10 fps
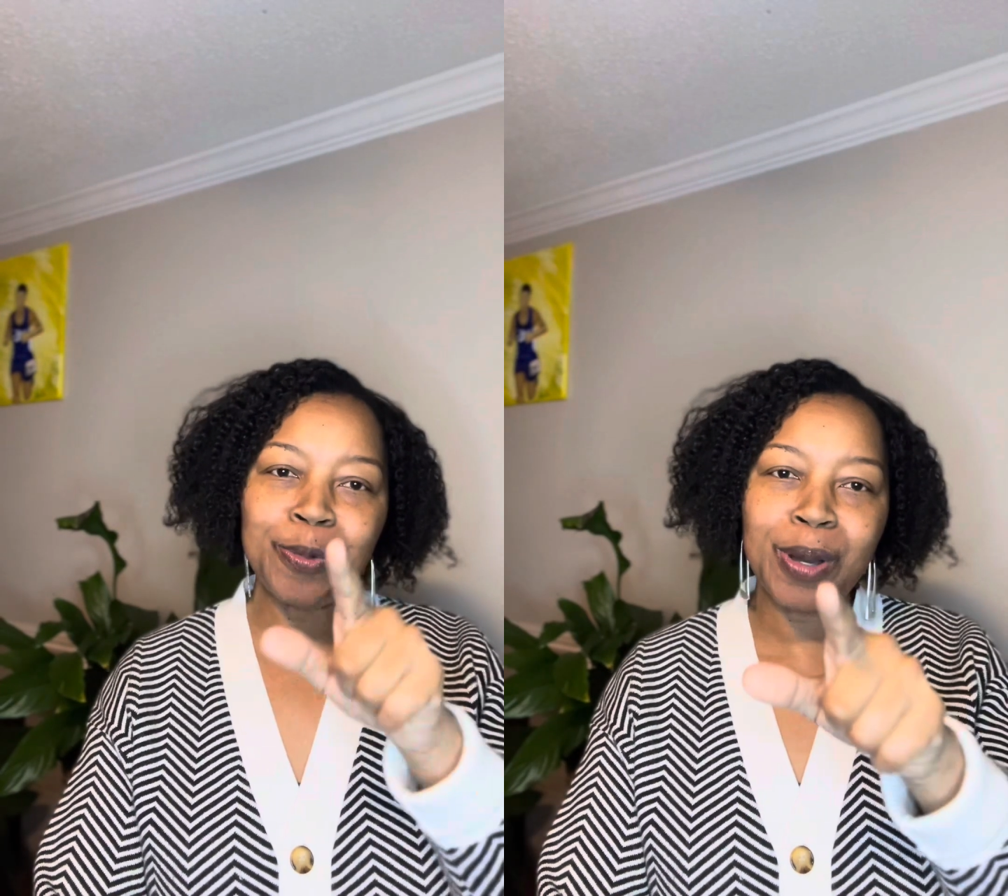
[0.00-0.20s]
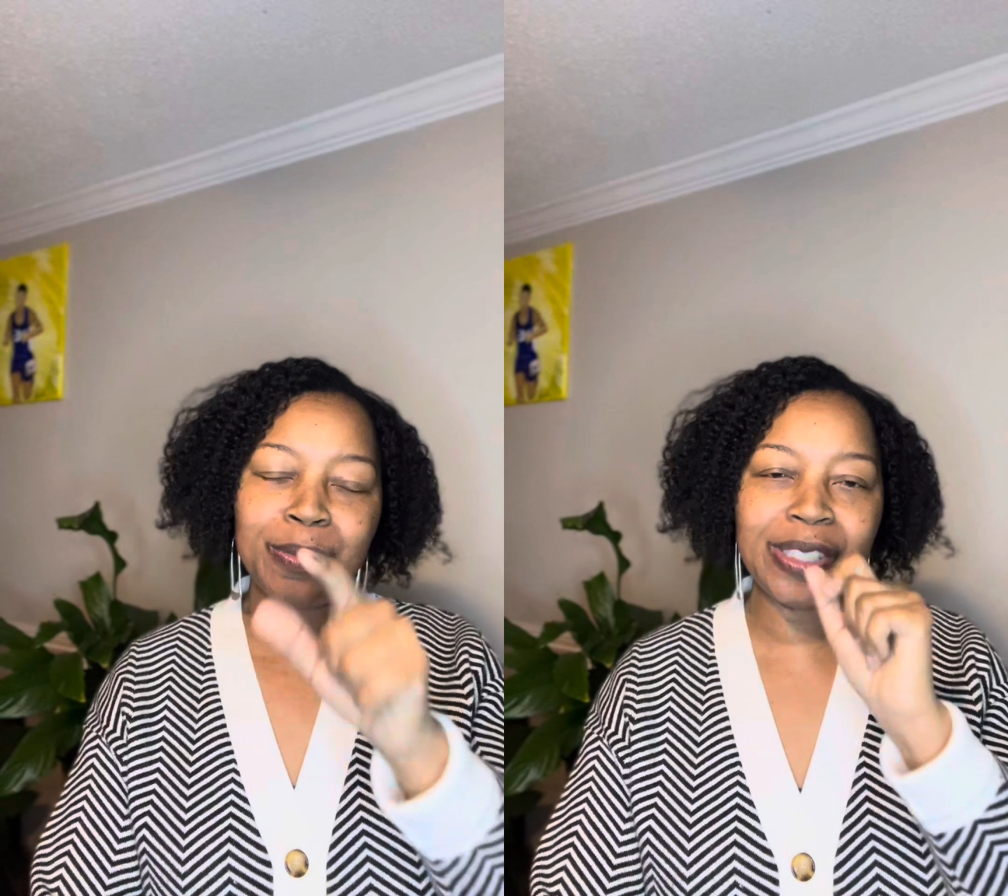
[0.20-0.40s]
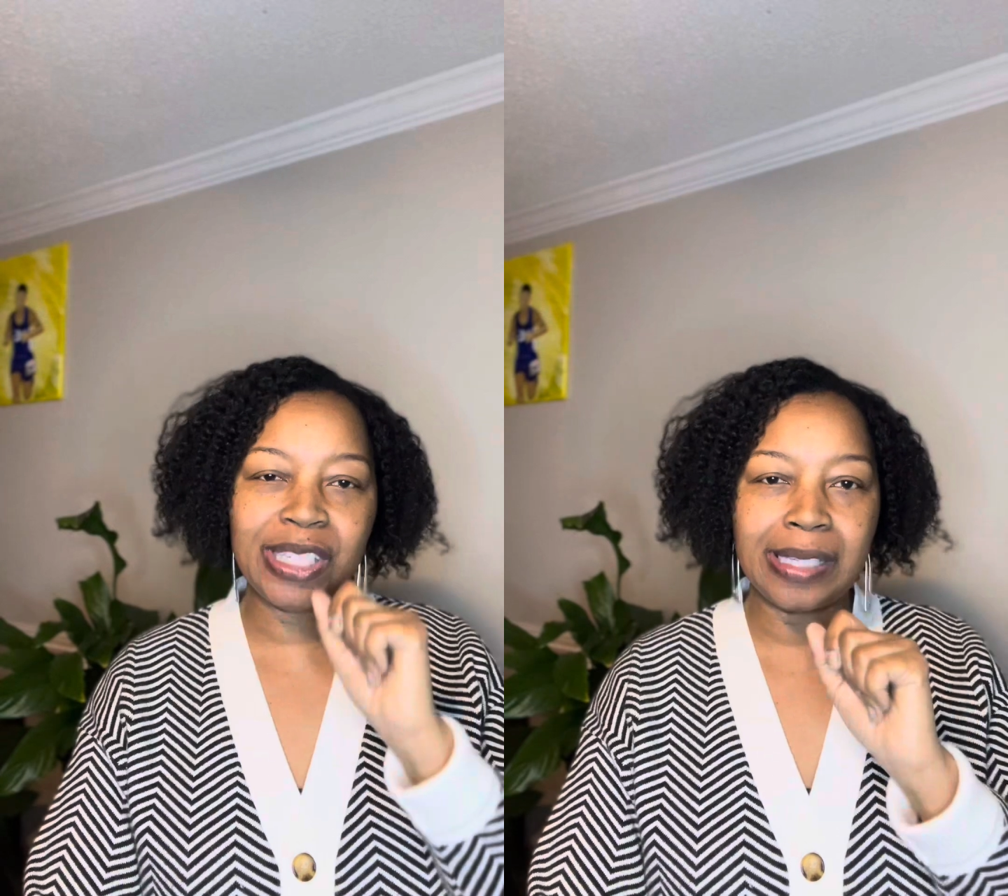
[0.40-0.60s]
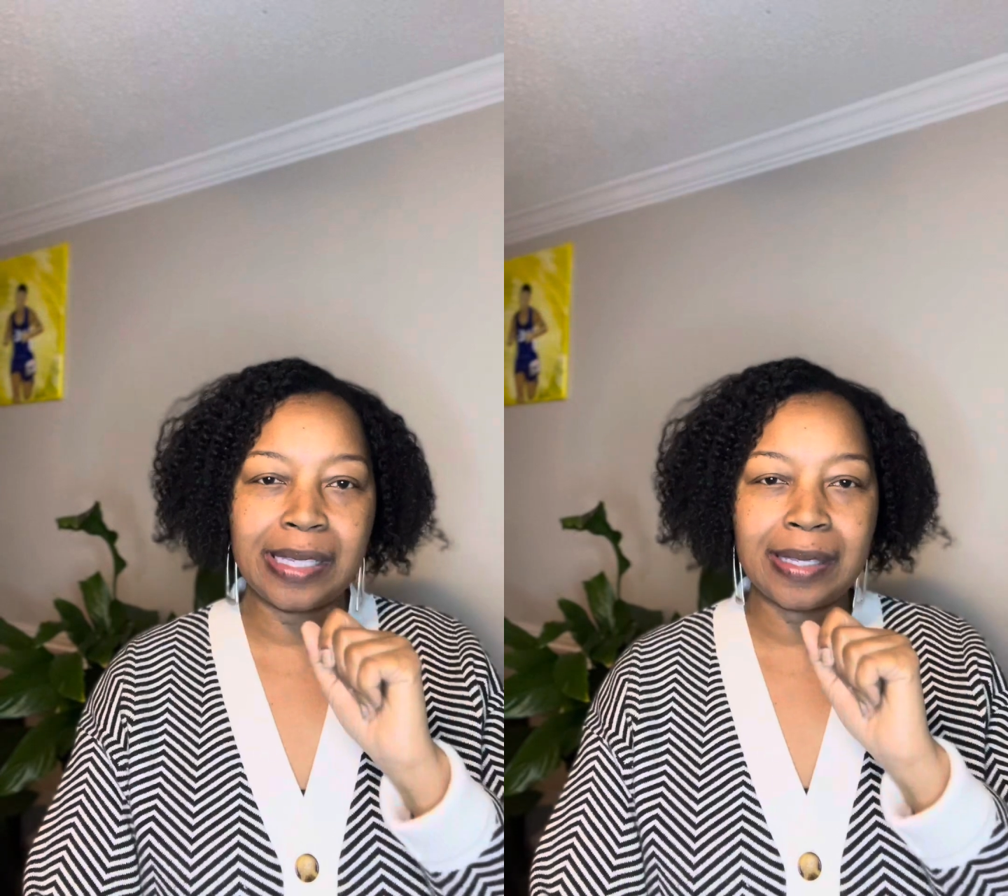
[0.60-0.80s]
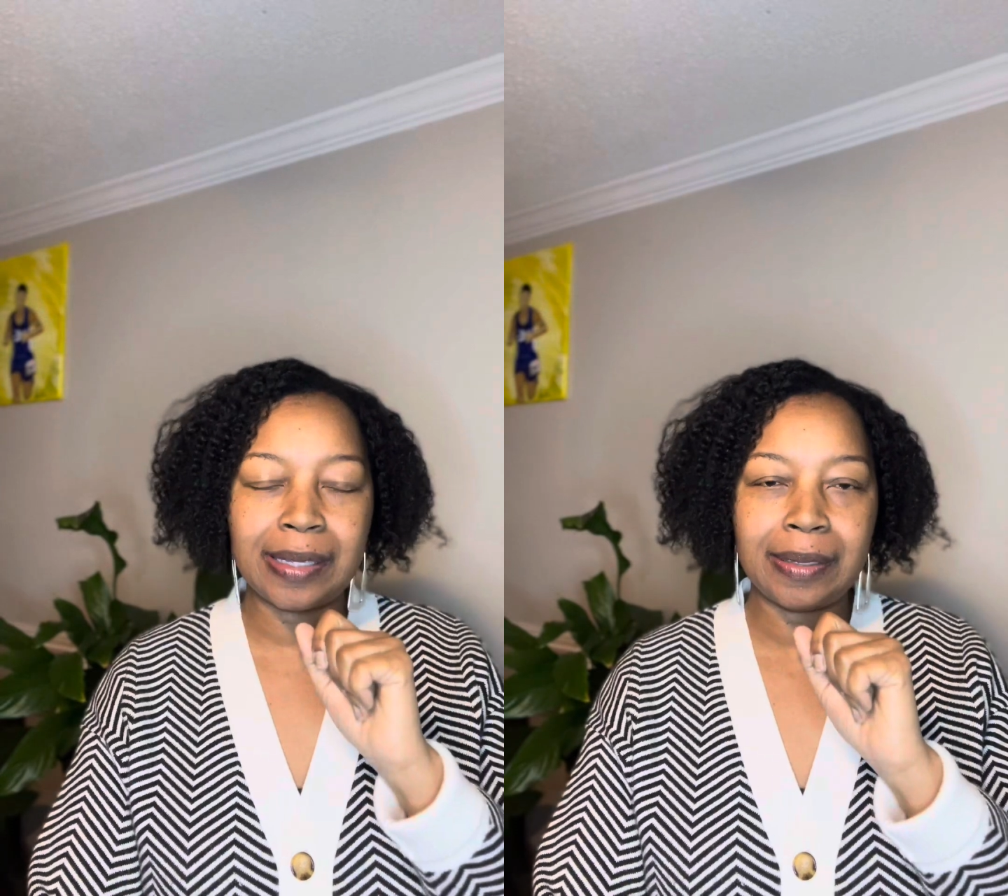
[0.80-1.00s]
what would
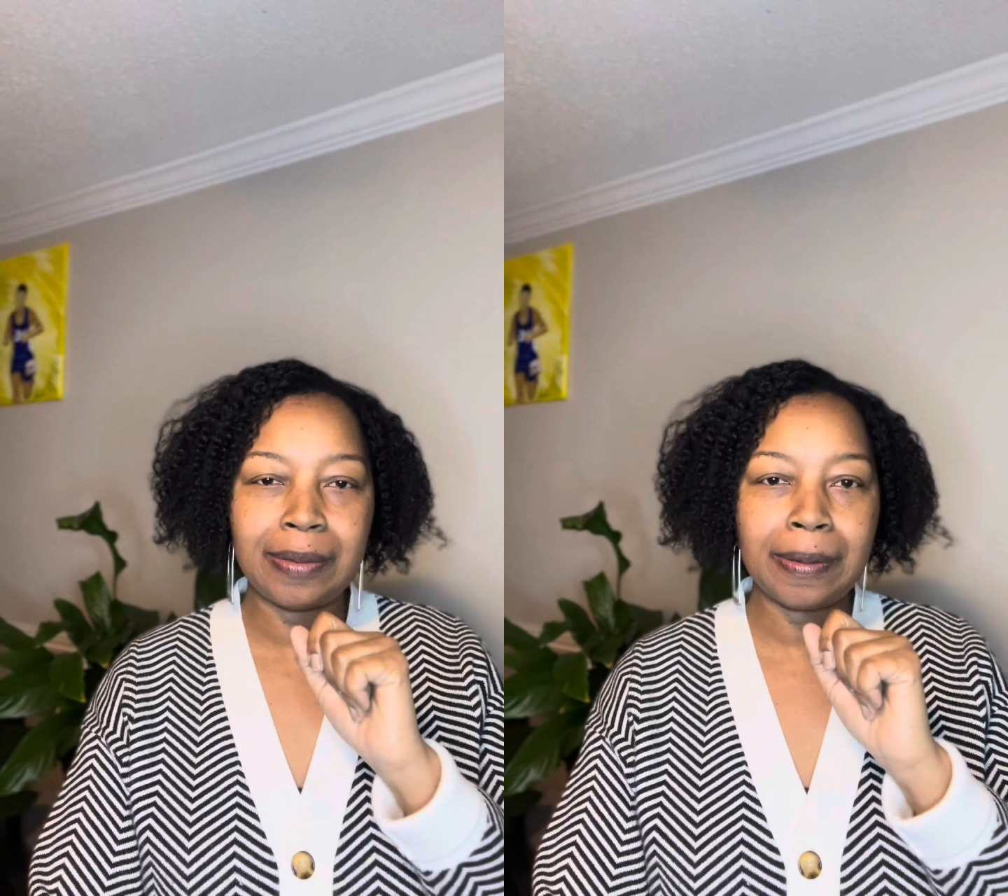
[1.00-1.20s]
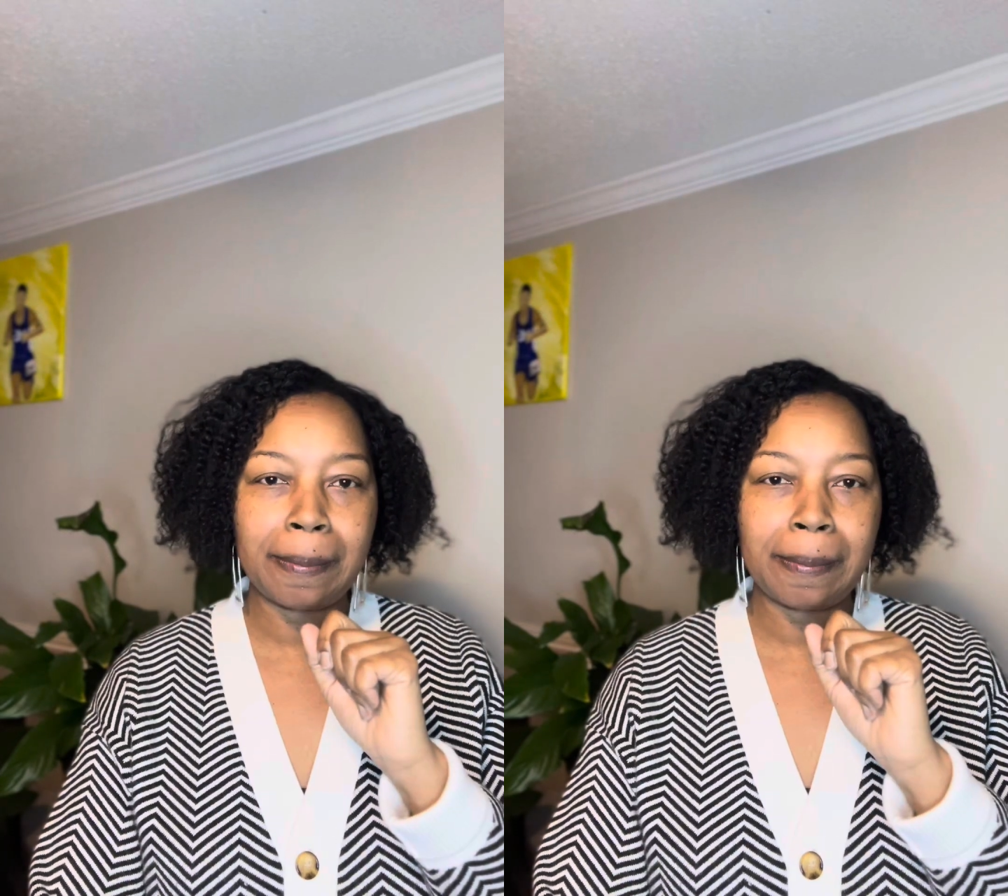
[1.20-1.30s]
Jesus do?